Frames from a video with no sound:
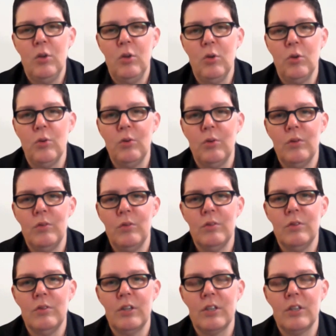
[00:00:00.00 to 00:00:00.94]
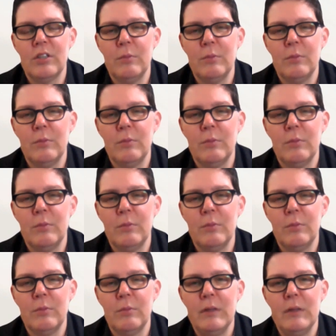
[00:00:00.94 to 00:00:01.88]
who looked at me and
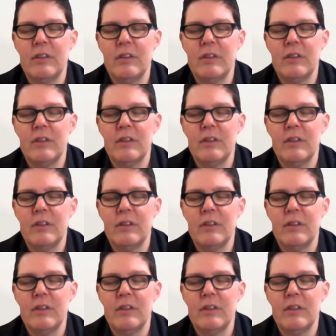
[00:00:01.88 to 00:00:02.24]
said, "Trista,